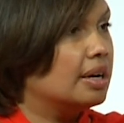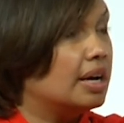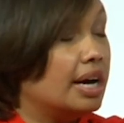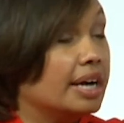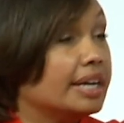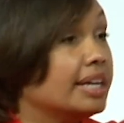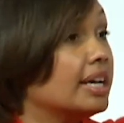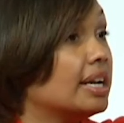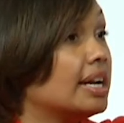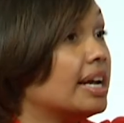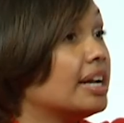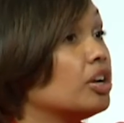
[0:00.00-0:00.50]

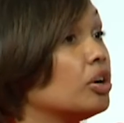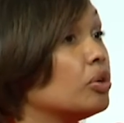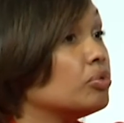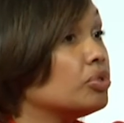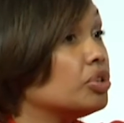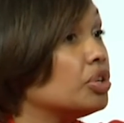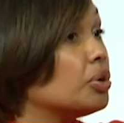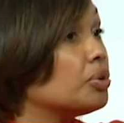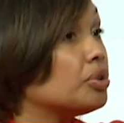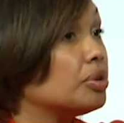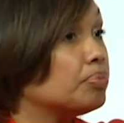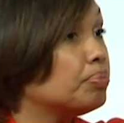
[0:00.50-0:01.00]
Again, I
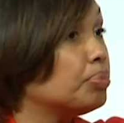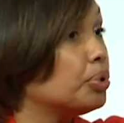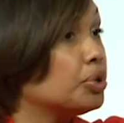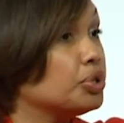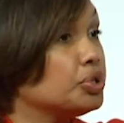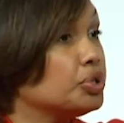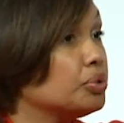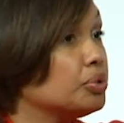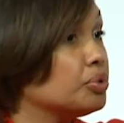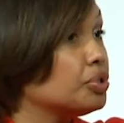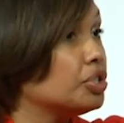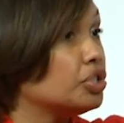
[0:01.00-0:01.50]
don't know the
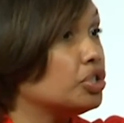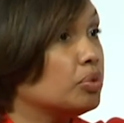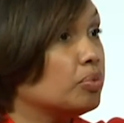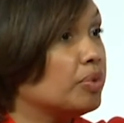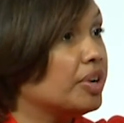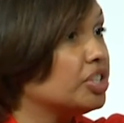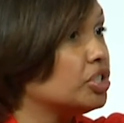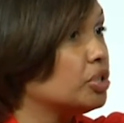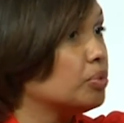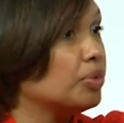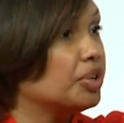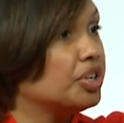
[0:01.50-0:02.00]
personal
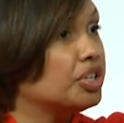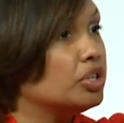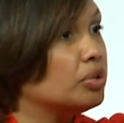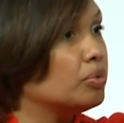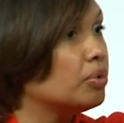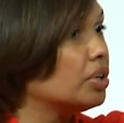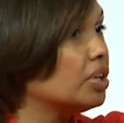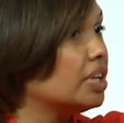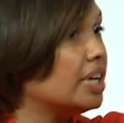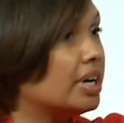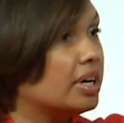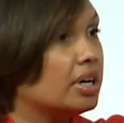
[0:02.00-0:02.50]
situation where you
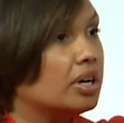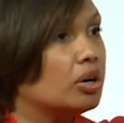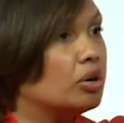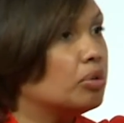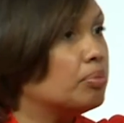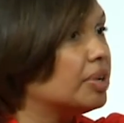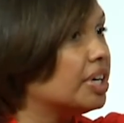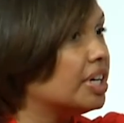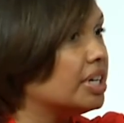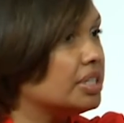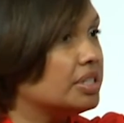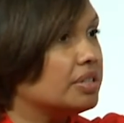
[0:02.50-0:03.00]
were let go
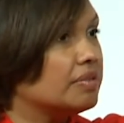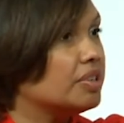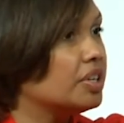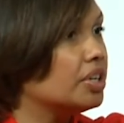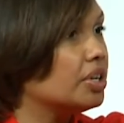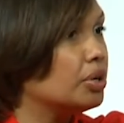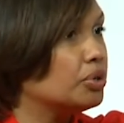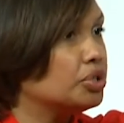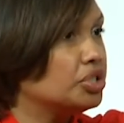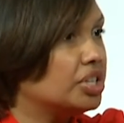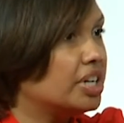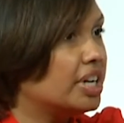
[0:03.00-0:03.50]
because of
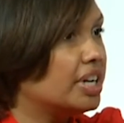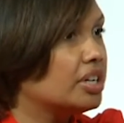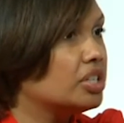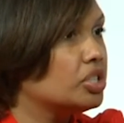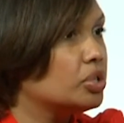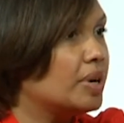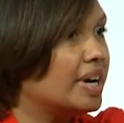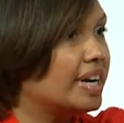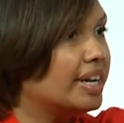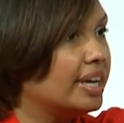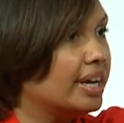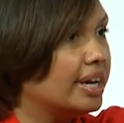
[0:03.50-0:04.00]
negotiating,
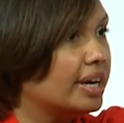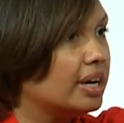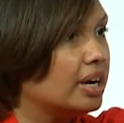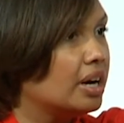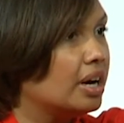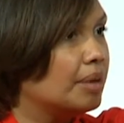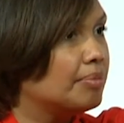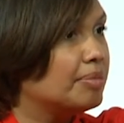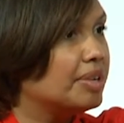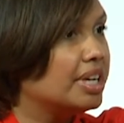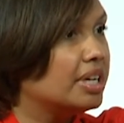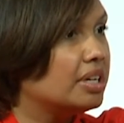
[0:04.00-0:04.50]
so I can't
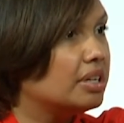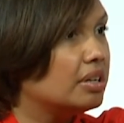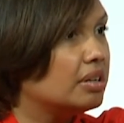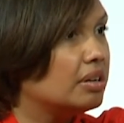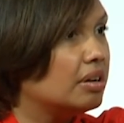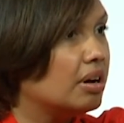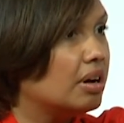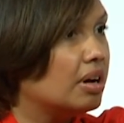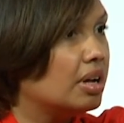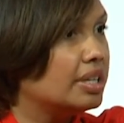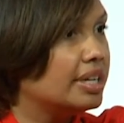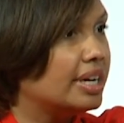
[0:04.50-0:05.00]
comment
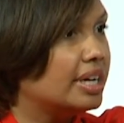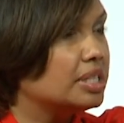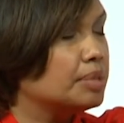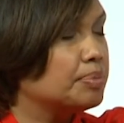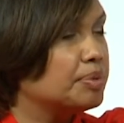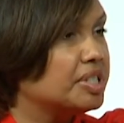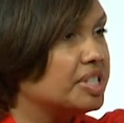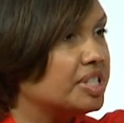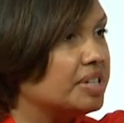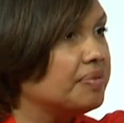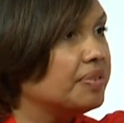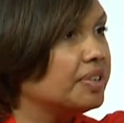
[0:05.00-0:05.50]
on that
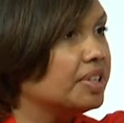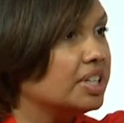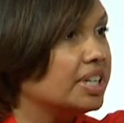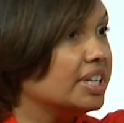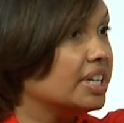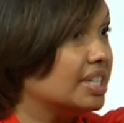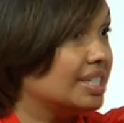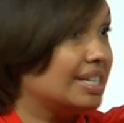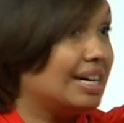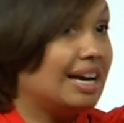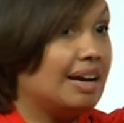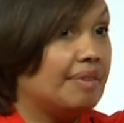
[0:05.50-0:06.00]
specifically
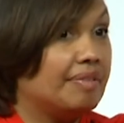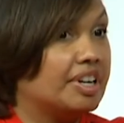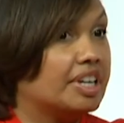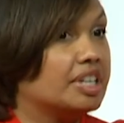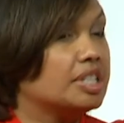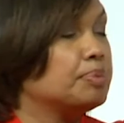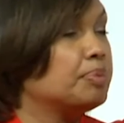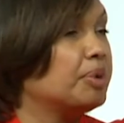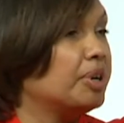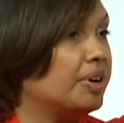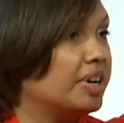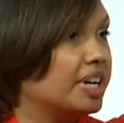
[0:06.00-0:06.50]
because I haven't
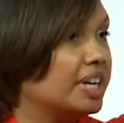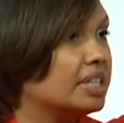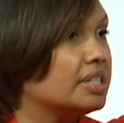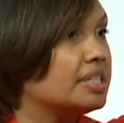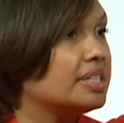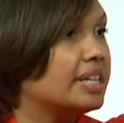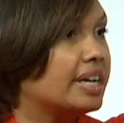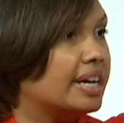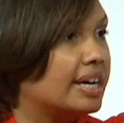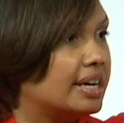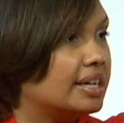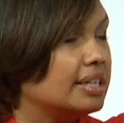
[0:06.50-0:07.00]

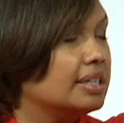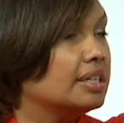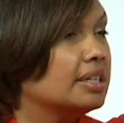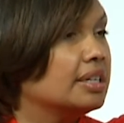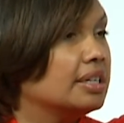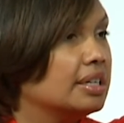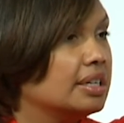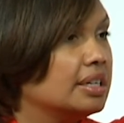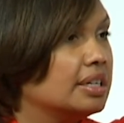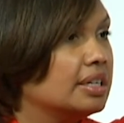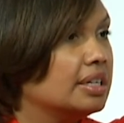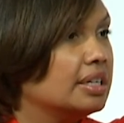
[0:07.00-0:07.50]
experienced that.
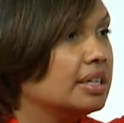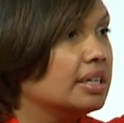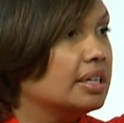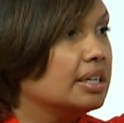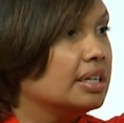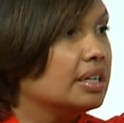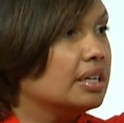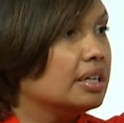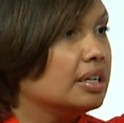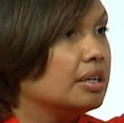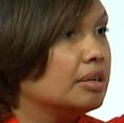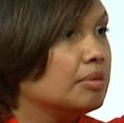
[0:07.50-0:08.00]

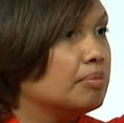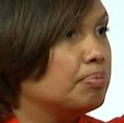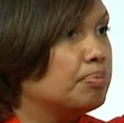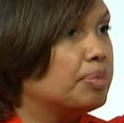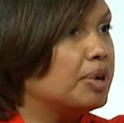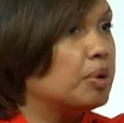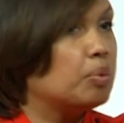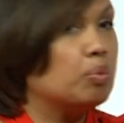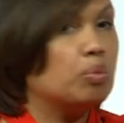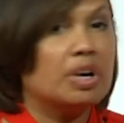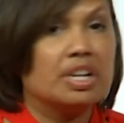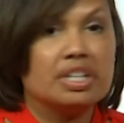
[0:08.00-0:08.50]

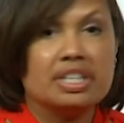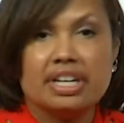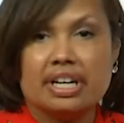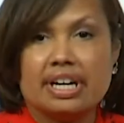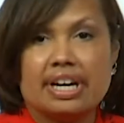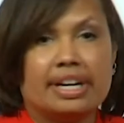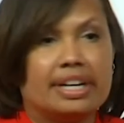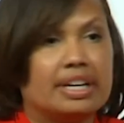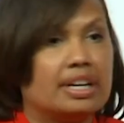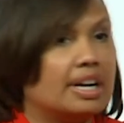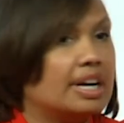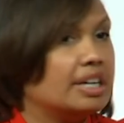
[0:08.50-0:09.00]
But one thing,
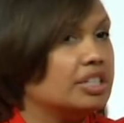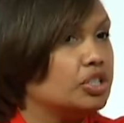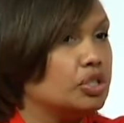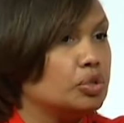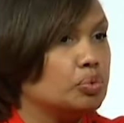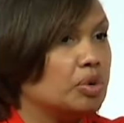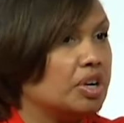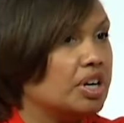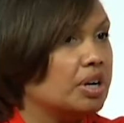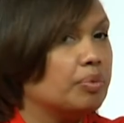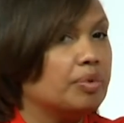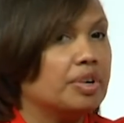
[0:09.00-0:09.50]
again, I
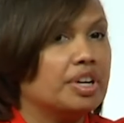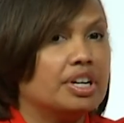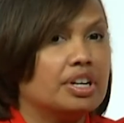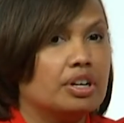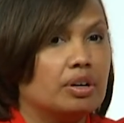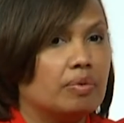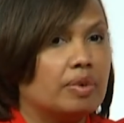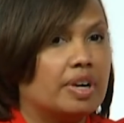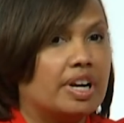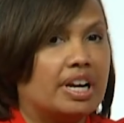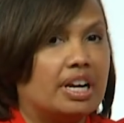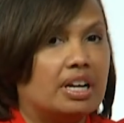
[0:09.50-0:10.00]
just want to
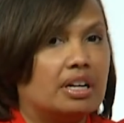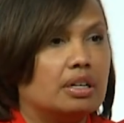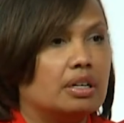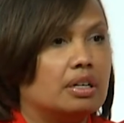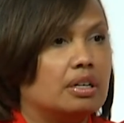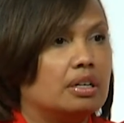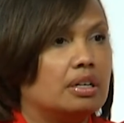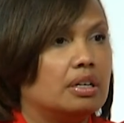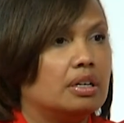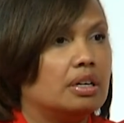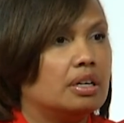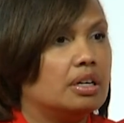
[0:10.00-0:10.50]
reiterate,
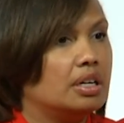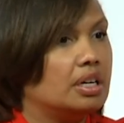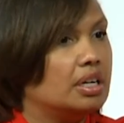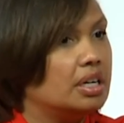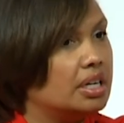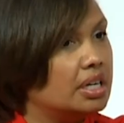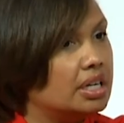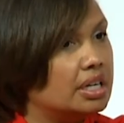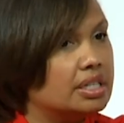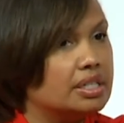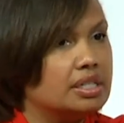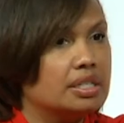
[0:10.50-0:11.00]

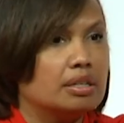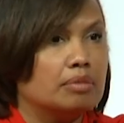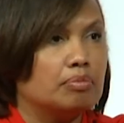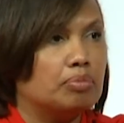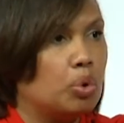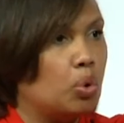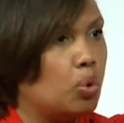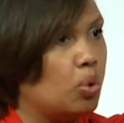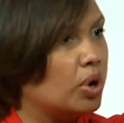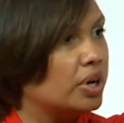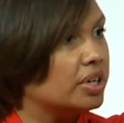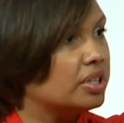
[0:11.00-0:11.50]
it's
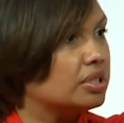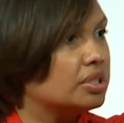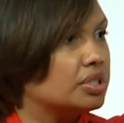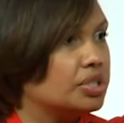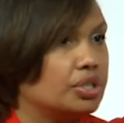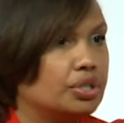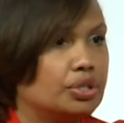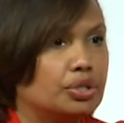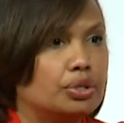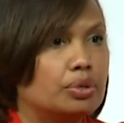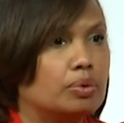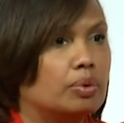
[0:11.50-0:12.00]
important
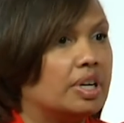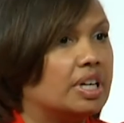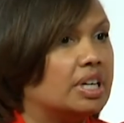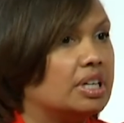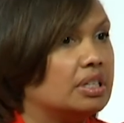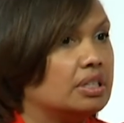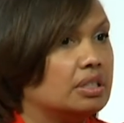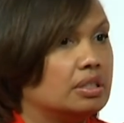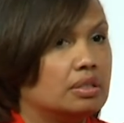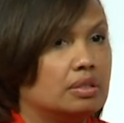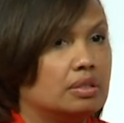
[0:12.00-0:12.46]
to do it.